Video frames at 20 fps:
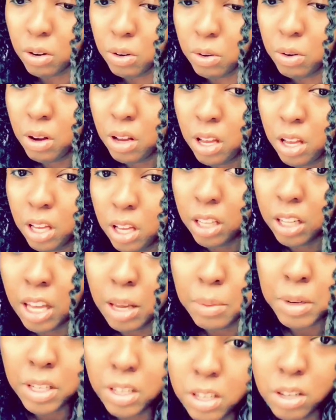if
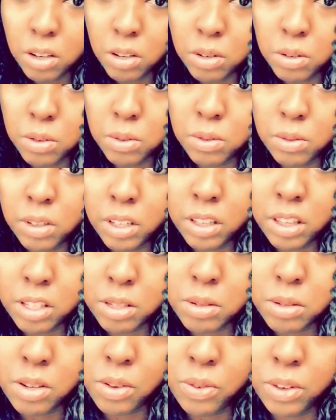let me know if this
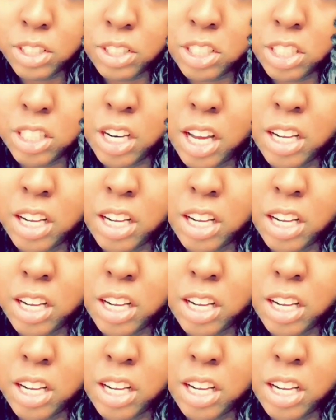is sufficient.